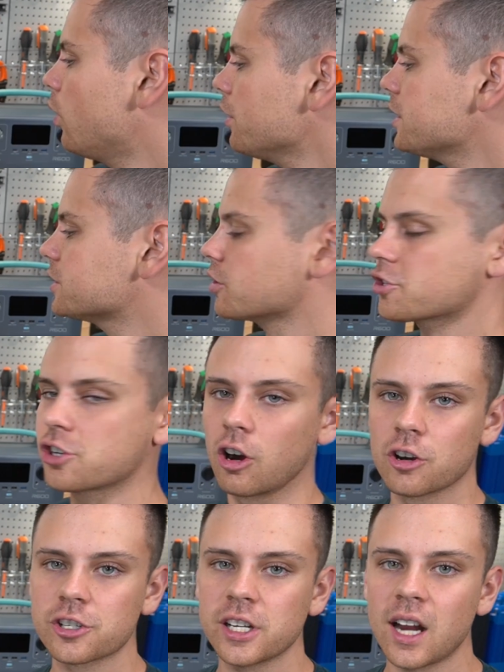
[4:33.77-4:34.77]
while these are
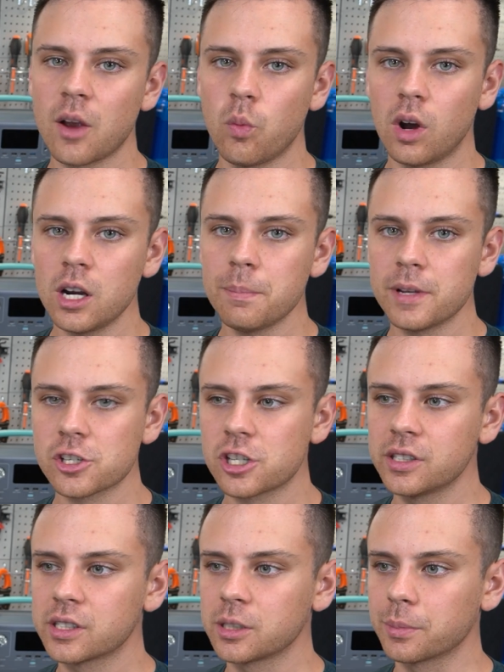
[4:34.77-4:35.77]
charging, I wanna
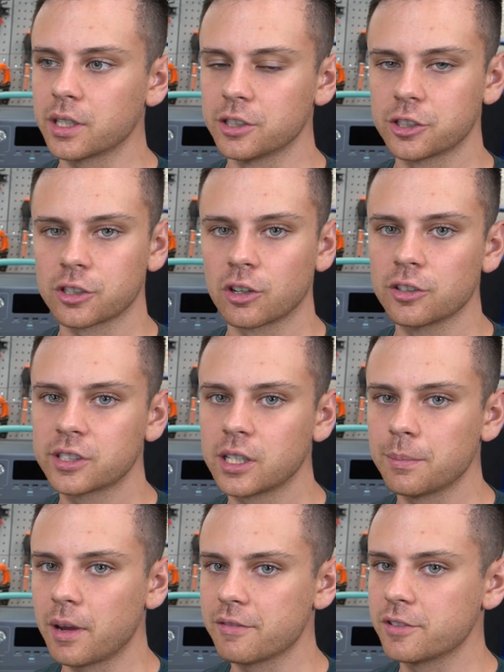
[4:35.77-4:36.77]
mention some concerns
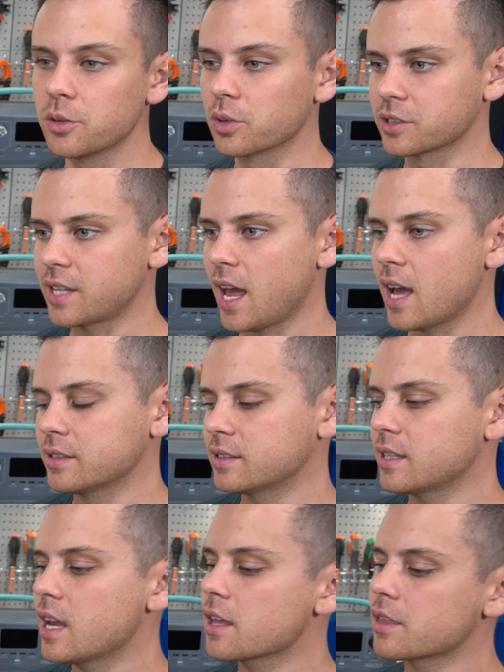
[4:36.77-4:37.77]
that my viewers had,
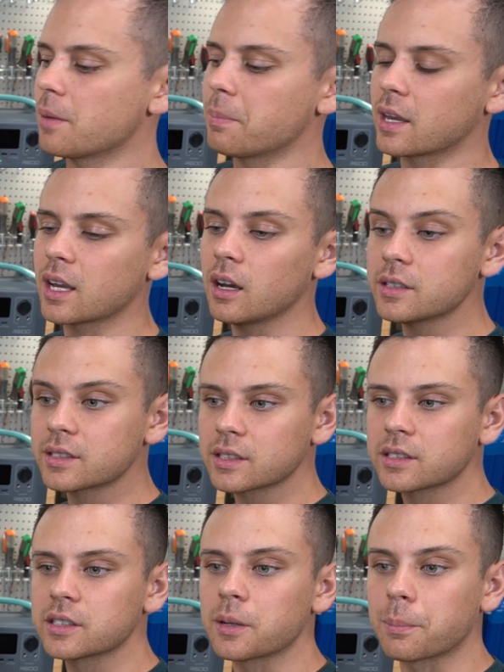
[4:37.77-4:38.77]
saying that because
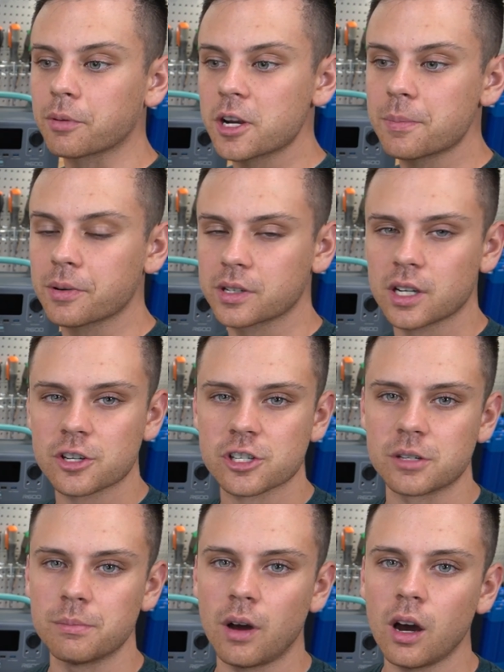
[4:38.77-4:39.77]
this is a
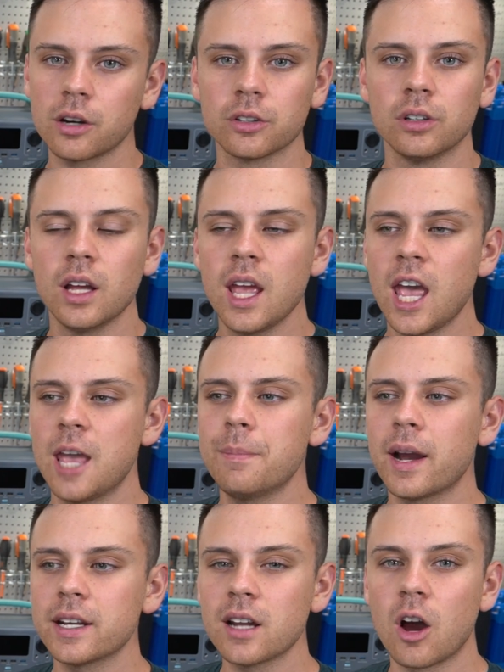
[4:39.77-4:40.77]
pre-production model, it
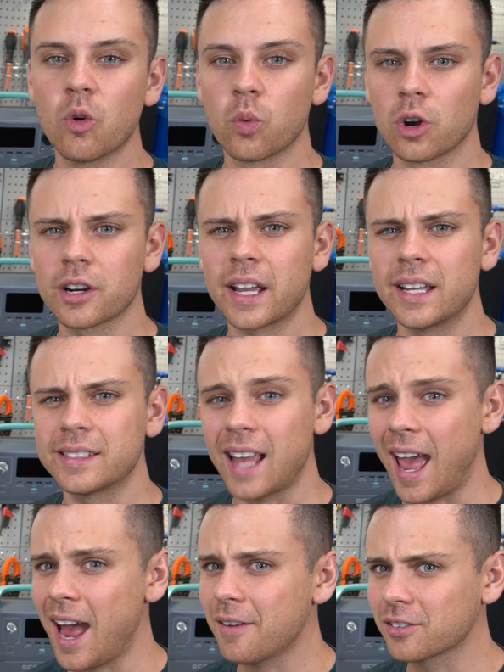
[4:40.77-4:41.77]
might not work as
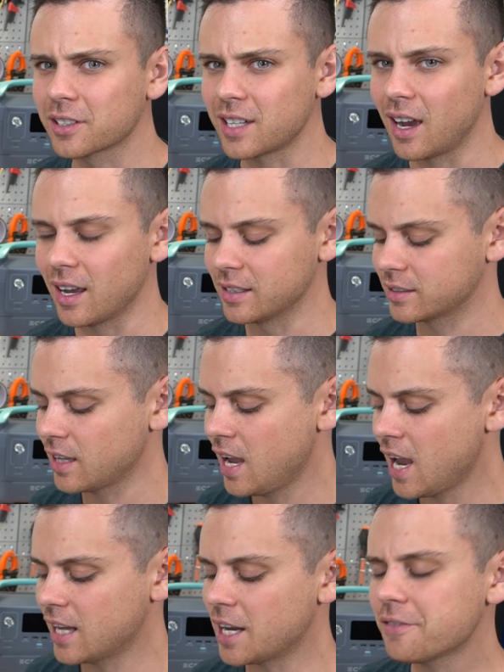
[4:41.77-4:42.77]
advertised.
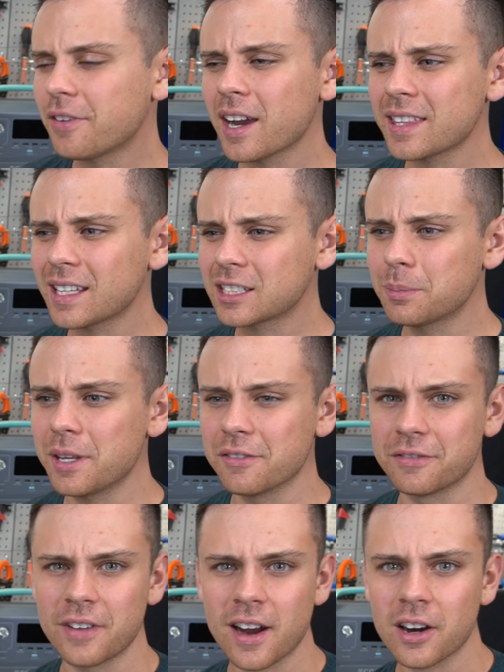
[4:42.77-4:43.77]
And I find that to be
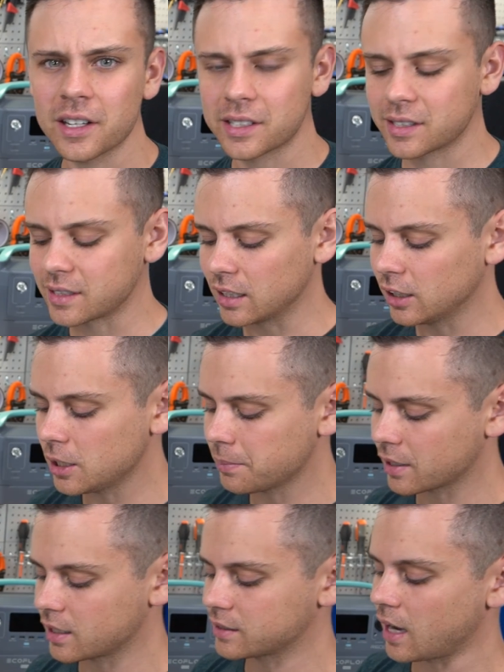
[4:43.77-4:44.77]
very silly
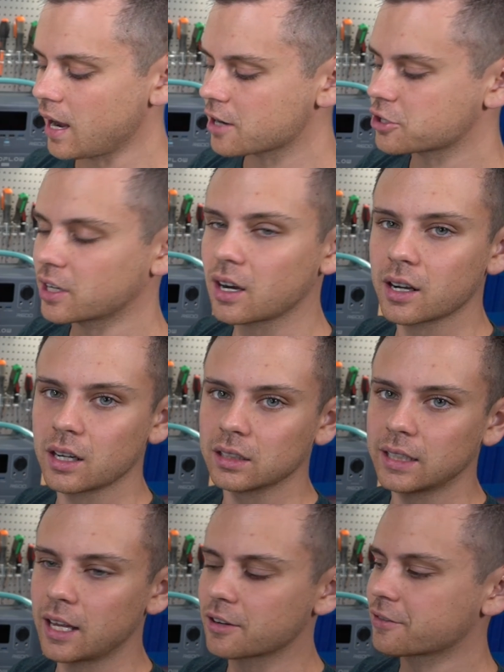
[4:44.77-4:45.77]
because I actually got a
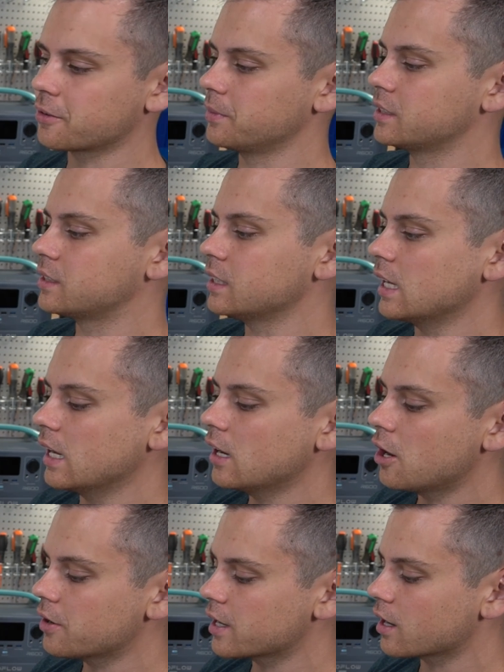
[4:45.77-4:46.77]
letter from the
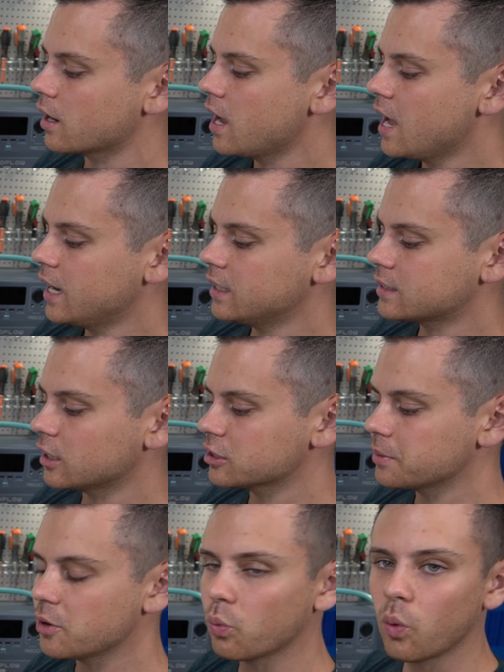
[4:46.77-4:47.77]
CEO here, and it tells
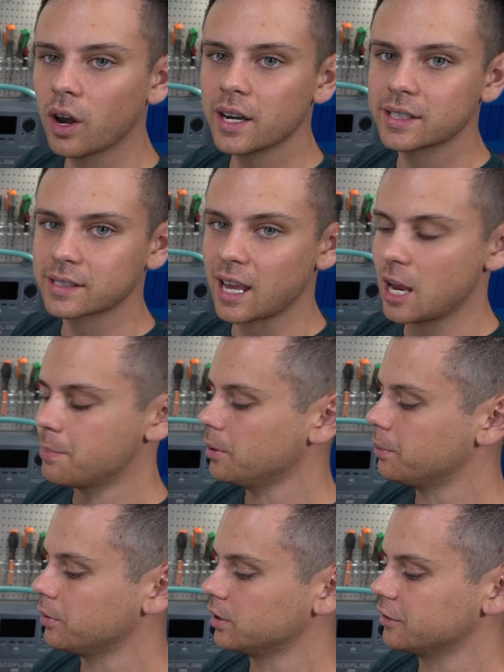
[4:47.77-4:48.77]
me what it's
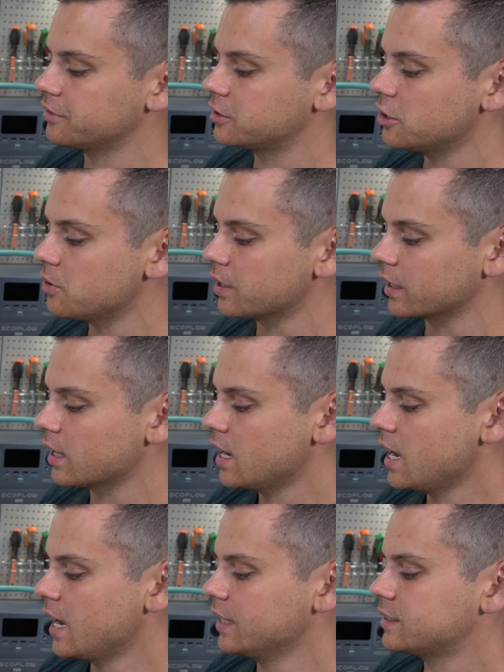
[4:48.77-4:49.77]
capable of doing.
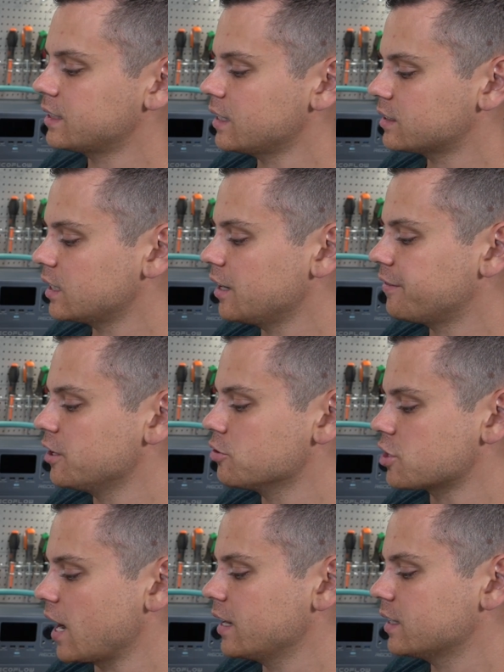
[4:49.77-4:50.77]
It says that if you
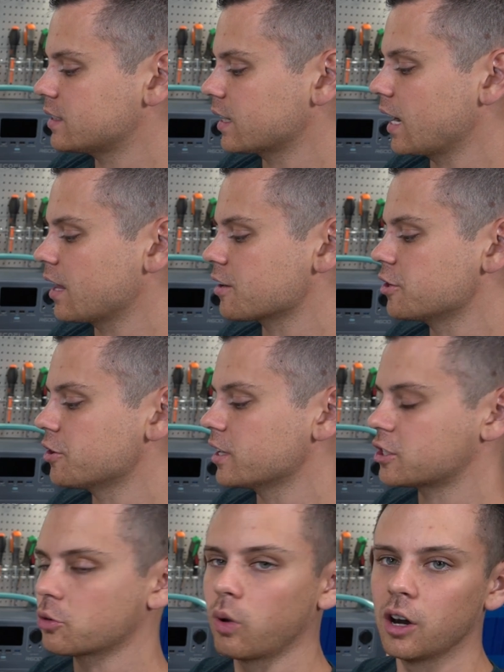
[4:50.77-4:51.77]
chain it together, you
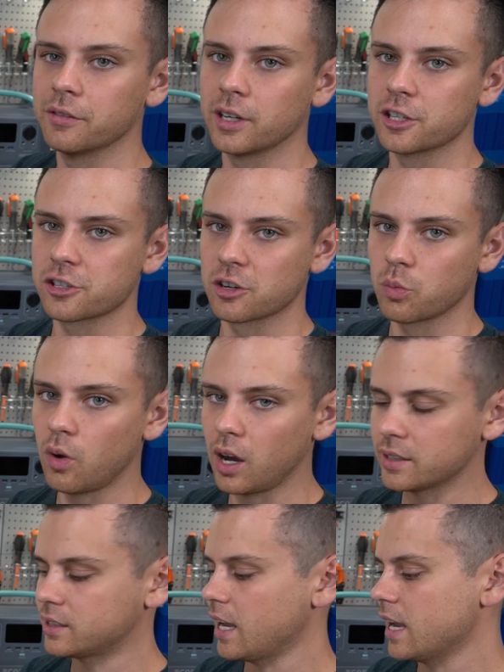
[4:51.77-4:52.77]
get 1200
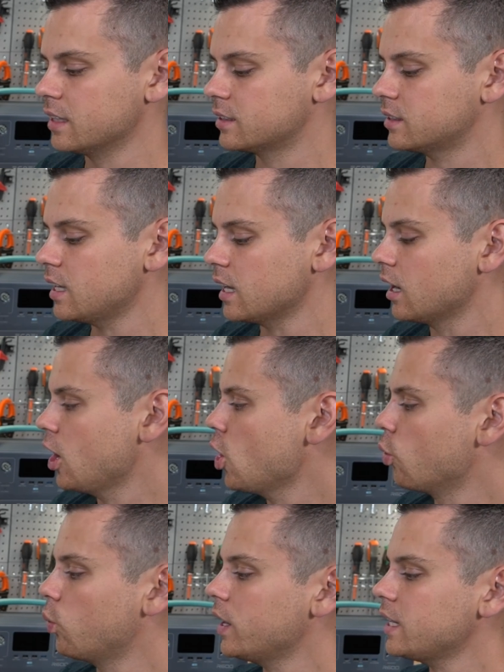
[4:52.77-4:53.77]
watts AC.
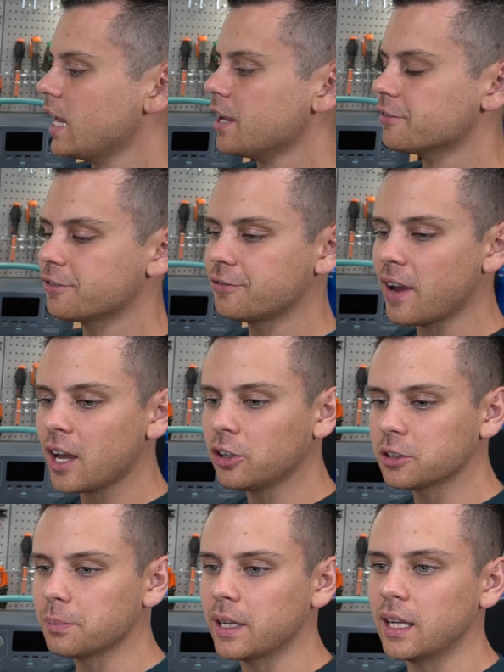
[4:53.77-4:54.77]
When it
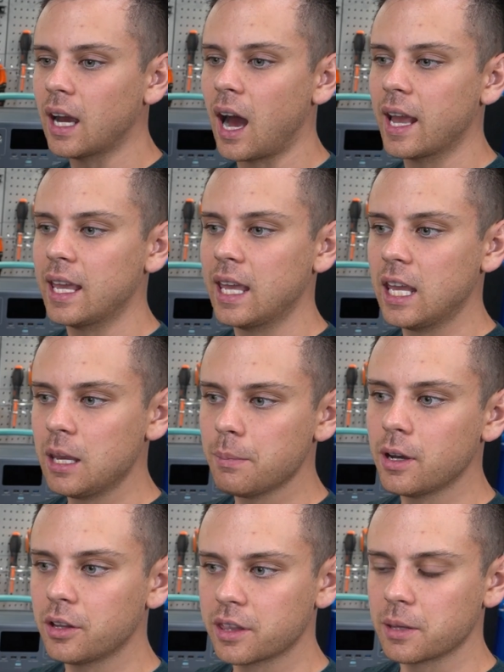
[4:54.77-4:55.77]
failed me, I
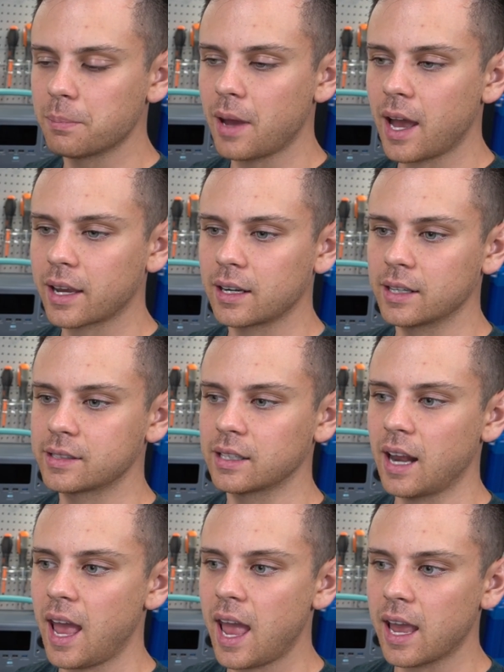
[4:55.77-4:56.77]
emailed them back and I
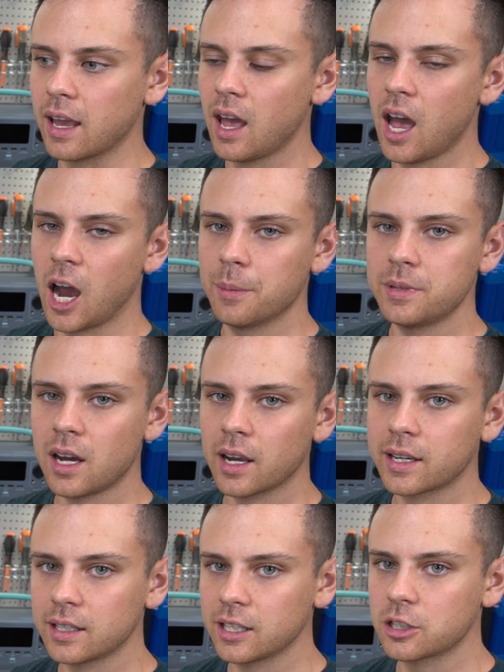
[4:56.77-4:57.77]
said, hey, I'm
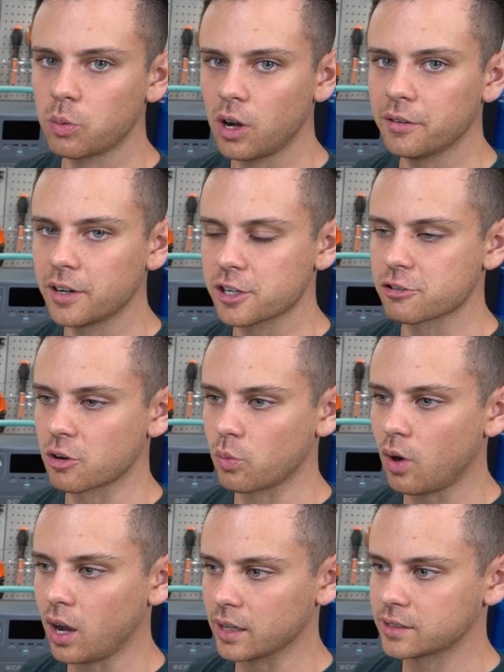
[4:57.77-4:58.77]
not getting 1200
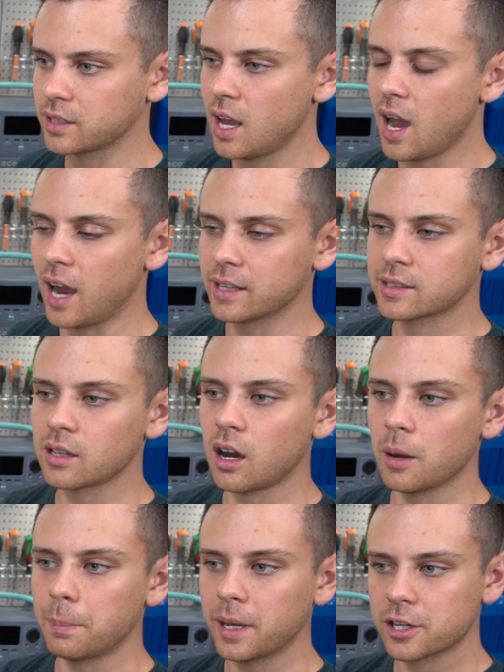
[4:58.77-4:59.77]
watts. I
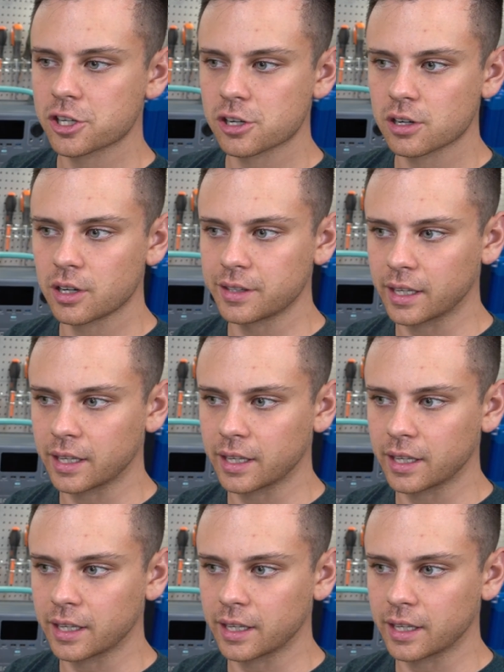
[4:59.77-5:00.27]
saw a picture on